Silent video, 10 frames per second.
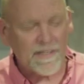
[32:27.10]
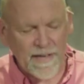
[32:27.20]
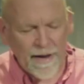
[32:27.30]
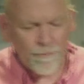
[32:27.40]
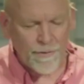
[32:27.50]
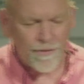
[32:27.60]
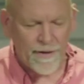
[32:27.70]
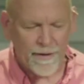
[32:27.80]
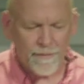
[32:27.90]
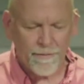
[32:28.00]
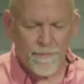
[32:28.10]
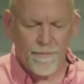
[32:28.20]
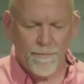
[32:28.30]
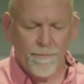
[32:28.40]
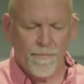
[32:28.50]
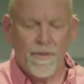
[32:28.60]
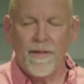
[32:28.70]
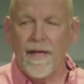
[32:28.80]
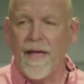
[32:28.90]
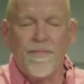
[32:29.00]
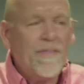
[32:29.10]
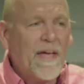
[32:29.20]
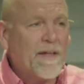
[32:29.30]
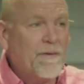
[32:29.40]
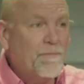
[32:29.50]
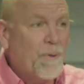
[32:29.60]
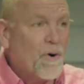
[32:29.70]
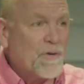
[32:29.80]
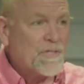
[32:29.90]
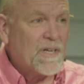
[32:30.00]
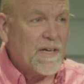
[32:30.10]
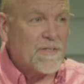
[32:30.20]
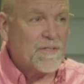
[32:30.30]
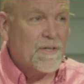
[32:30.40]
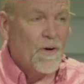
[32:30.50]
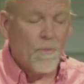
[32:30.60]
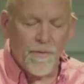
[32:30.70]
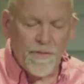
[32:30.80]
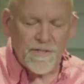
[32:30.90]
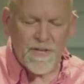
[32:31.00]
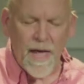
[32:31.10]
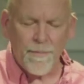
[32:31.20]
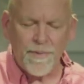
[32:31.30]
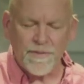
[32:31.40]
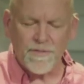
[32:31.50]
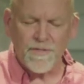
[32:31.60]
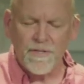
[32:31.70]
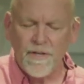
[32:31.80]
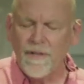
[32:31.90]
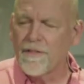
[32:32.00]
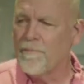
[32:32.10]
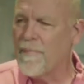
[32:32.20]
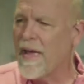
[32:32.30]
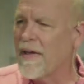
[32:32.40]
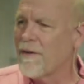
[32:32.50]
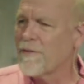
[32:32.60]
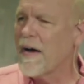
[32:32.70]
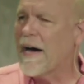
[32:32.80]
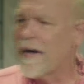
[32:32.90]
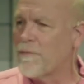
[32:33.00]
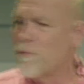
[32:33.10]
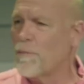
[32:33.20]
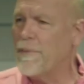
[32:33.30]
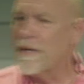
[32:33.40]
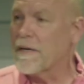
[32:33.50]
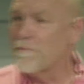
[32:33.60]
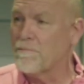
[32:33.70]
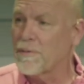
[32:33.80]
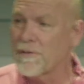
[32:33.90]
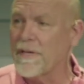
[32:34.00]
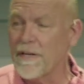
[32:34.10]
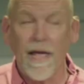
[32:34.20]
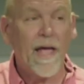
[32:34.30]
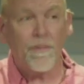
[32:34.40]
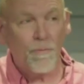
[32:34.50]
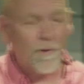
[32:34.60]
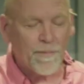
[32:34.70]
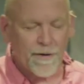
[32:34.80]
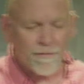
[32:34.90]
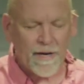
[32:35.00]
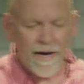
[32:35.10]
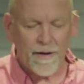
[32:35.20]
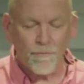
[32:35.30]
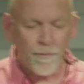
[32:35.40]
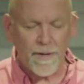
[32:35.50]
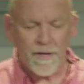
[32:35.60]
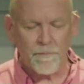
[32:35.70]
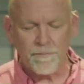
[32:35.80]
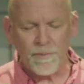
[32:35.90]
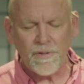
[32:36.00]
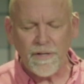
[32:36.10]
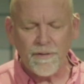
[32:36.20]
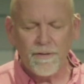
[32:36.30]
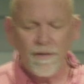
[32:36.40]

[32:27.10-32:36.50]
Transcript: everything. And then Paul says, when this happens, the man of God will be complete, and the woman of God will be complete